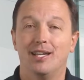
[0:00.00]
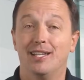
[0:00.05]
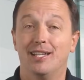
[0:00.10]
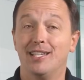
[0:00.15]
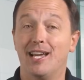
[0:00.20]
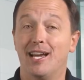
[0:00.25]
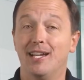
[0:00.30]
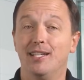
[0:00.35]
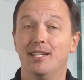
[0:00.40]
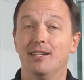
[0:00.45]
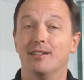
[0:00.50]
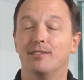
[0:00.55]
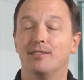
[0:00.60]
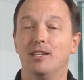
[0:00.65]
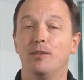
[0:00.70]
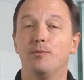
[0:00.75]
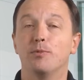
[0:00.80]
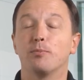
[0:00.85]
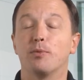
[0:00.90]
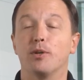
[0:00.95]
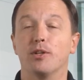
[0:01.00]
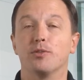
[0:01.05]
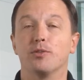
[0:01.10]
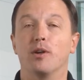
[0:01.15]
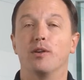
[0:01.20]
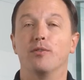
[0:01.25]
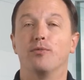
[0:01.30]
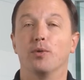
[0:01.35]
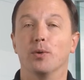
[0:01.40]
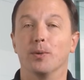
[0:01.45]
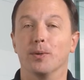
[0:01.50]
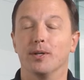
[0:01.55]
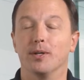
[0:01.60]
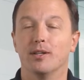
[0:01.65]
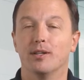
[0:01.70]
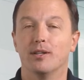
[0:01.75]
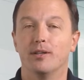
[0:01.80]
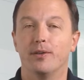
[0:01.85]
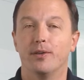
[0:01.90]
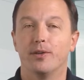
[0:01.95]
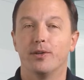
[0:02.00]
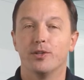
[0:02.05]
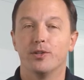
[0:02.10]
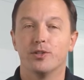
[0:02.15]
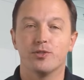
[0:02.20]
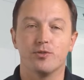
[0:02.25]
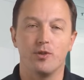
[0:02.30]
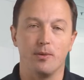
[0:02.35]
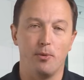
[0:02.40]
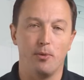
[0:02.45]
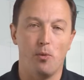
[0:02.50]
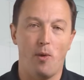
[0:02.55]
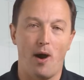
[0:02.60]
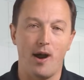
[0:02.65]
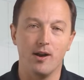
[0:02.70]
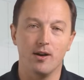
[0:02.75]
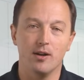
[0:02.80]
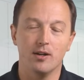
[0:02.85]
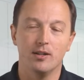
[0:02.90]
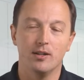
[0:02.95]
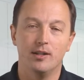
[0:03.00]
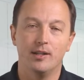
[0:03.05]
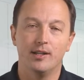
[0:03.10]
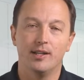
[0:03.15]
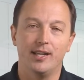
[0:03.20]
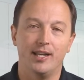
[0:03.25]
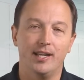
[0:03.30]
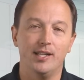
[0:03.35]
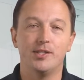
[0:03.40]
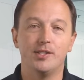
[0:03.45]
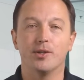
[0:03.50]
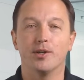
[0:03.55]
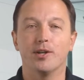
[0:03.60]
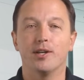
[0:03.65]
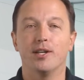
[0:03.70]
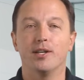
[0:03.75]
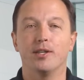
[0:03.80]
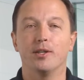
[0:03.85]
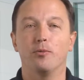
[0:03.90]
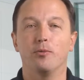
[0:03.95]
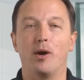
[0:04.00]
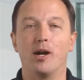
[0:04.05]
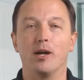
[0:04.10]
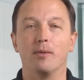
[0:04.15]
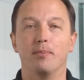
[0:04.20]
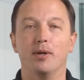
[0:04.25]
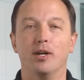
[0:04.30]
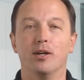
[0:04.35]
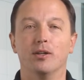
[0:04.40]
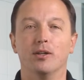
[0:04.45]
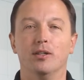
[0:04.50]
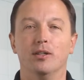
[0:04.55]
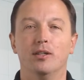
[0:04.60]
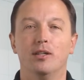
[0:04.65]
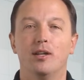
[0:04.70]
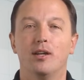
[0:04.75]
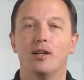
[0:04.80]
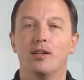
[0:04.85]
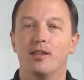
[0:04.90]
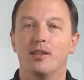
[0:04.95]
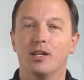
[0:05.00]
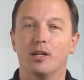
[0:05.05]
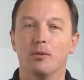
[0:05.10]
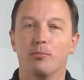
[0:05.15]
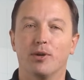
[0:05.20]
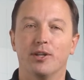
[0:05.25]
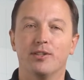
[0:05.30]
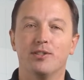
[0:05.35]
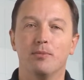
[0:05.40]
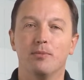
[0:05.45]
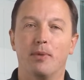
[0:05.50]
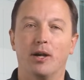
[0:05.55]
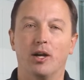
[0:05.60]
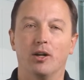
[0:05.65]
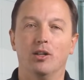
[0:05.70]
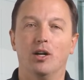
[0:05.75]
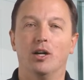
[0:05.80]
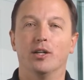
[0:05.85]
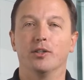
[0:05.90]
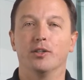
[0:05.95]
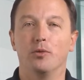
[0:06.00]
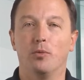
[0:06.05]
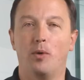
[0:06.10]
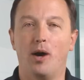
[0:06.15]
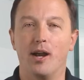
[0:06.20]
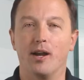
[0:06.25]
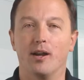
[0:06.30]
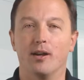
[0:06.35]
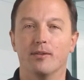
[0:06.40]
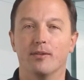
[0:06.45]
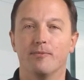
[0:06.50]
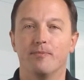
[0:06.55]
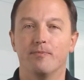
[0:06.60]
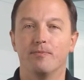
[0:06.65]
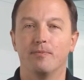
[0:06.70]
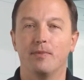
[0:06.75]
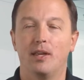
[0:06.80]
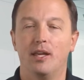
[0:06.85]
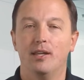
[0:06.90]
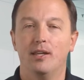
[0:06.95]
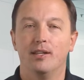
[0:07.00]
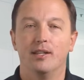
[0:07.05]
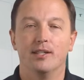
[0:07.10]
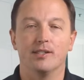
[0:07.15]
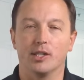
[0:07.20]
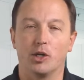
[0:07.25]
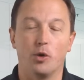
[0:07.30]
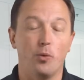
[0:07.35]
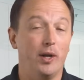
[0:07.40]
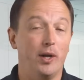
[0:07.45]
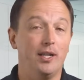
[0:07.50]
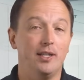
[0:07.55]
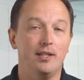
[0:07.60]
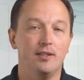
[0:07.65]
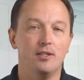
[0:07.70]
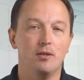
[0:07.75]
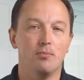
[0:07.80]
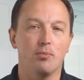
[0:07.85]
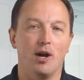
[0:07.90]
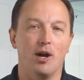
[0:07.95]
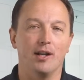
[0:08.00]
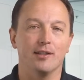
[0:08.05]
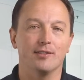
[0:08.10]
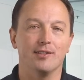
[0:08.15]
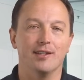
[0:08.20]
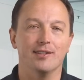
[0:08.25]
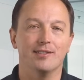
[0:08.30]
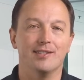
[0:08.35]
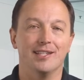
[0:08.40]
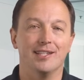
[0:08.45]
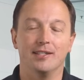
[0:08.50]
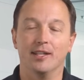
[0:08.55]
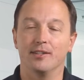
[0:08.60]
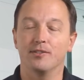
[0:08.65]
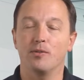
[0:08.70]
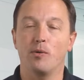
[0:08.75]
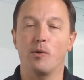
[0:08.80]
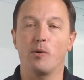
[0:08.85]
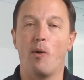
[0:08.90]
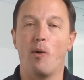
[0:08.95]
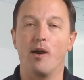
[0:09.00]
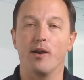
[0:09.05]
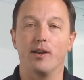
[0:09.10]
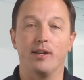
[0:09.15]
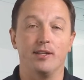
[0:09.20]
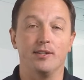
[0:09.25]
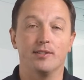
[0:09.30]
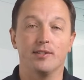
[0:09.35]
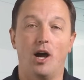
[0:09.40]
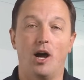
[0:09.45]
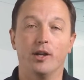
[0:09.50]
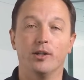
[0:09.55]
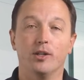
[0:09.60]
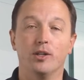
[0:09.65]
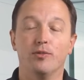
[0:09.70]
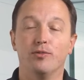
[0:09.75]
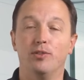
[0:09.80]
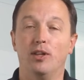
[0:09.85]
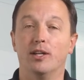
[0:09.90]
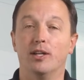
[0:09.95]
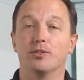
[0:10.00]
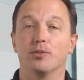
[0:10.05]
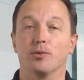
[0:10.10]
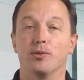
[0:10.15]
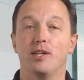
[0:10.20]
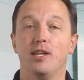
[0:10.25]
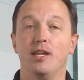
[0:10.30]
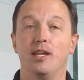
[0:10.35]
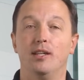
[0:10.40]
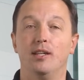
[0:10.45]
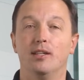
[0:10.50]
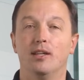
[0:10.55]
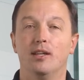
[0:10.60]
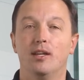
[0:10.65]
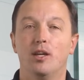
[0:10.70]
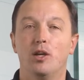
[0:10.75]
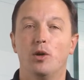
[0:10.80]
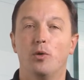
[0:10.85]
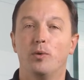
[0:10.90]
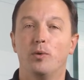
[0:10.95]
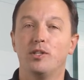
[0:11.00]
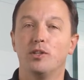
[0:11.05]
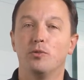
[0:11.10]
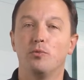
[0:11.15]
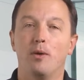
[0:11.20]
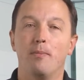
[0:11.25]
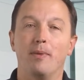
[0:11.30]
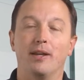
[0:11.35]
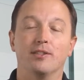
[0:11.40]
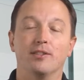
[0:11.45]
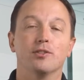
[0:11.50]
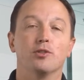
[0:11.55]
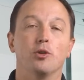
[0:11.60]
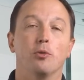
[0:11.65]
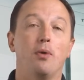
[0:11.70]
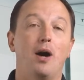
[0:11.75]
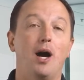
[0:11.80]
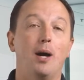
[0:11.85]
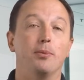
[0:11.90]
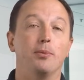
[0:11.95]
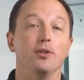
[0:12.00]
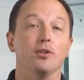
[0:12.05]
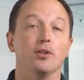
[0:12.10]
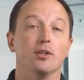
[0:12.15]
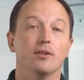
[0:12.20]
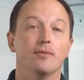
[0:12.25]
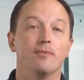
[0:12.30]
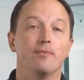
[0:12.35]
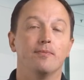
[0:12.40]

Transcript: and the idea seems pretty straightforward. Strip a wire, insert it into the wire barrel, then compress the barrel onto the wire. It's a quick and easy process that doesn't require any solder, flux, or heat, which is what makes it so popular.